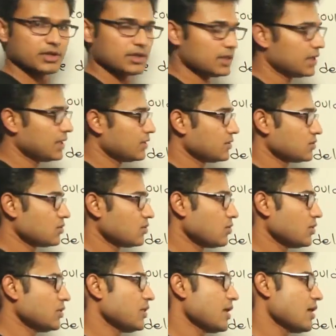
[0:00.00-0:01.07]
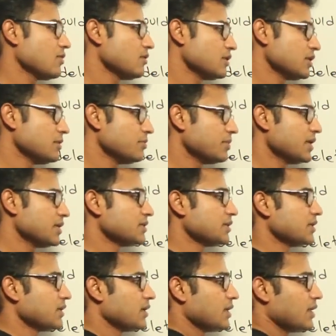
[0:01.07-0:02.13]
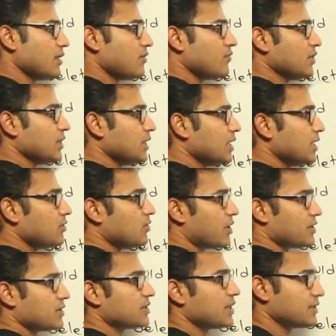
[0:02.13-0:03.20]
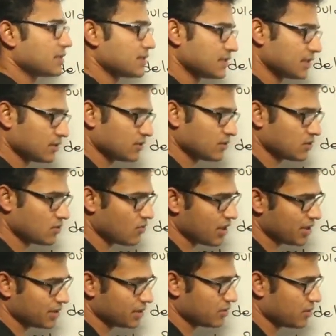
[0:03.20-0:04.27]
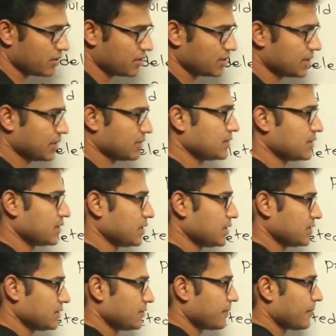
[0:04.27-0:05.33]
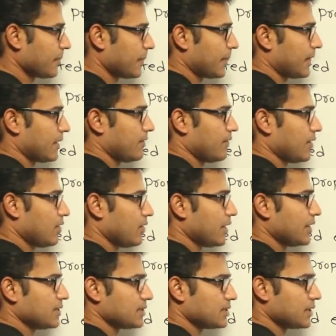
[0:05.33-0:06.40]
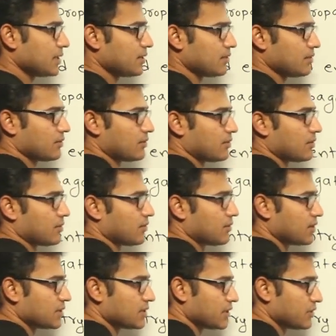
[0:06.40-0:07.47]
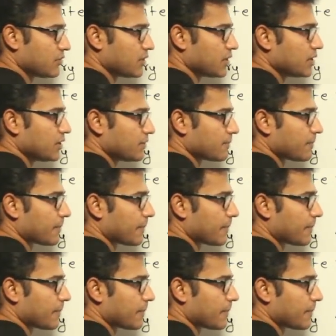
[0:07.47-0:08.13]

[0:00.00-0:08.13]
it? So you have to replace it with the in-order successor. So what is the in-order successor is, now let us say this is a tree,